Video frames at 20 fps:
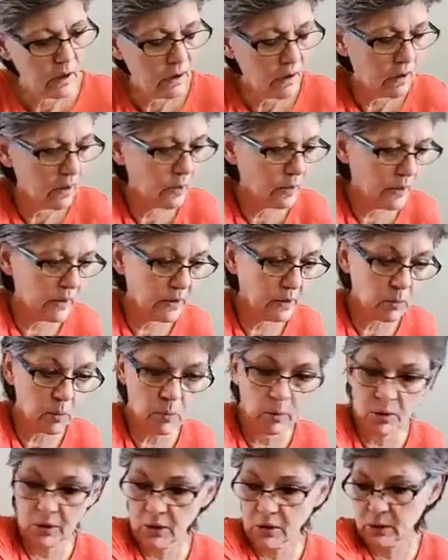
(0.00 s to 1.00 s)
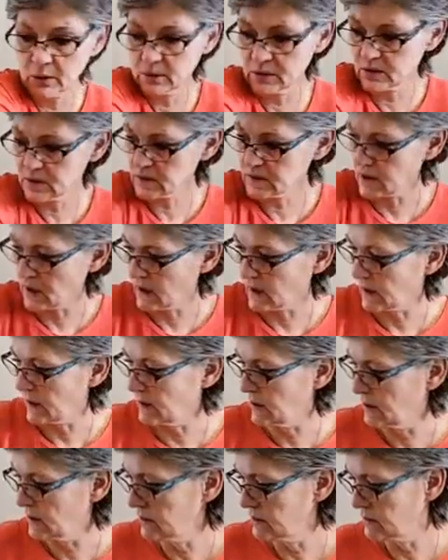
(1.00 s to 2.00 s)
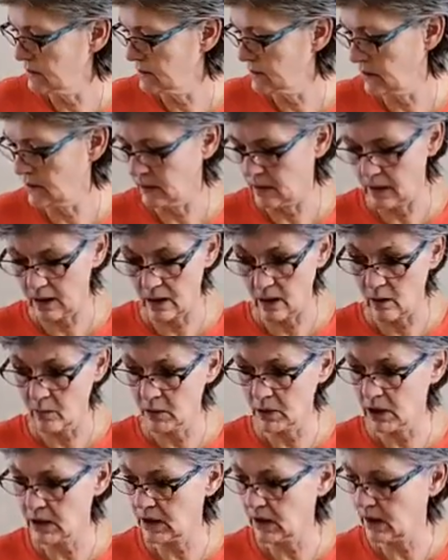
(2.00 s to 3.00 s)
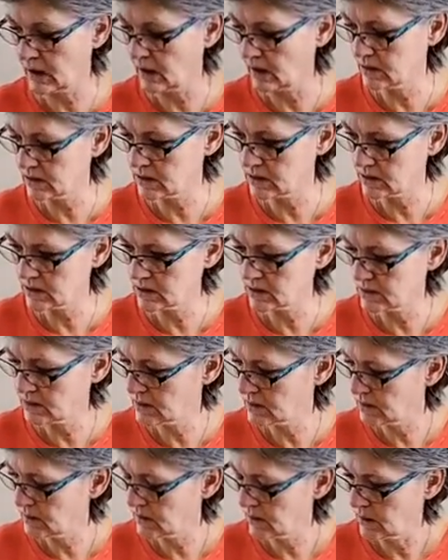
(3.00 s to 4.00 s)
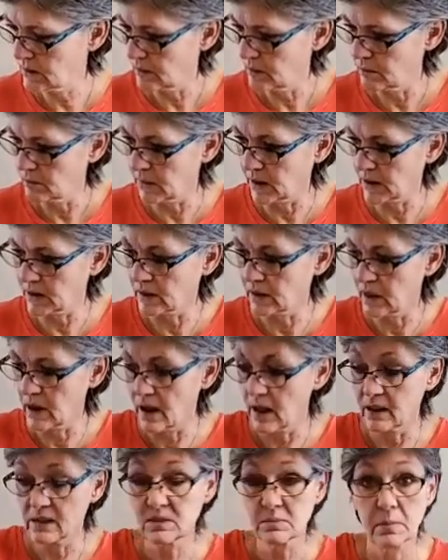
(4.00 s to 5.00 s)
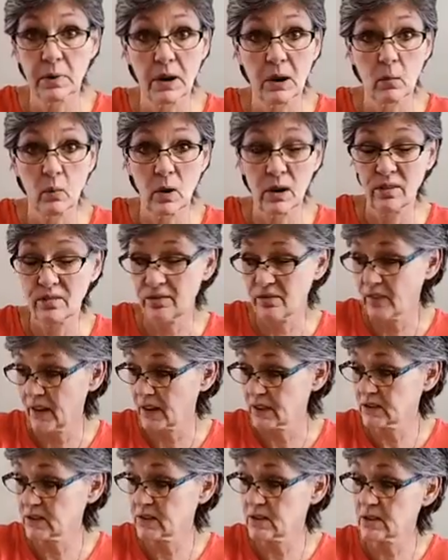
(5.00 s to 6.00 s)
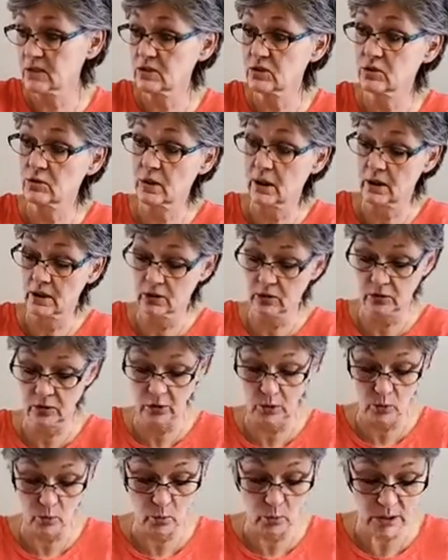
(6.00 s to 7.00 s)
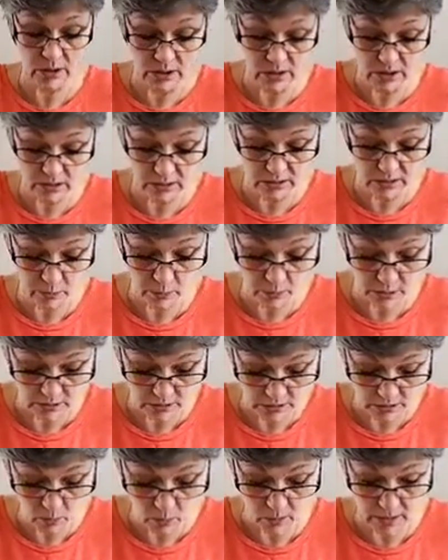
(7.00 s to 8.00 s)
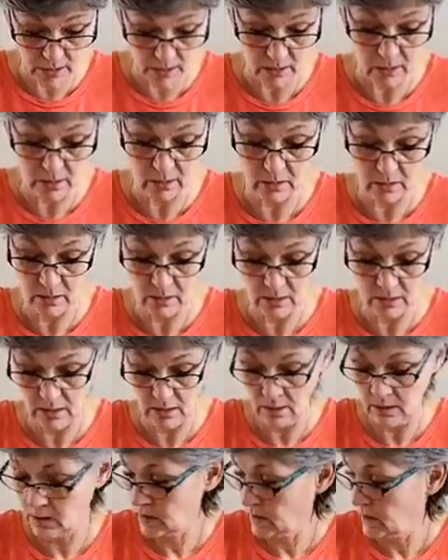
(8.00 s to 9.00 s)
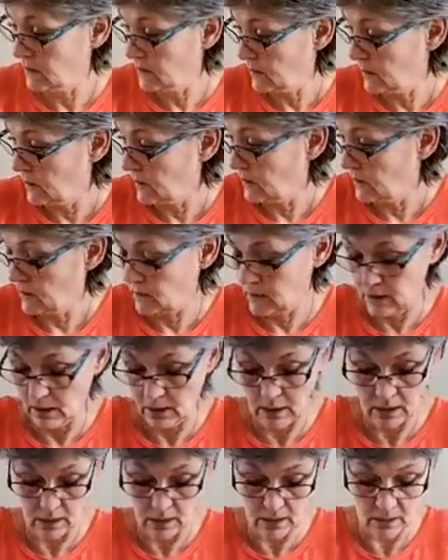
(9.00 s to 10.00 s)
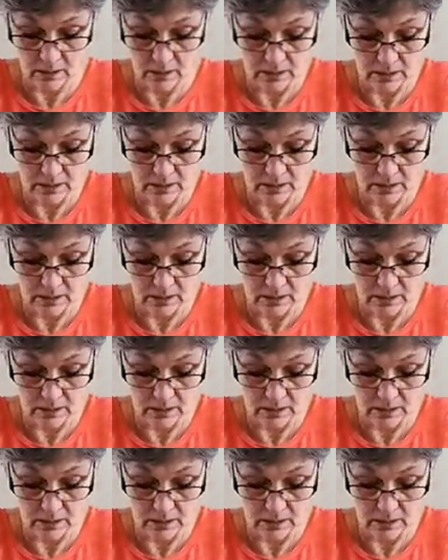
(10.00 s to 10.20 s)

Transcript: All right, we'll put those aside. Now I'm going to get my glass, but I want to fuzz this transfer really, really well. And I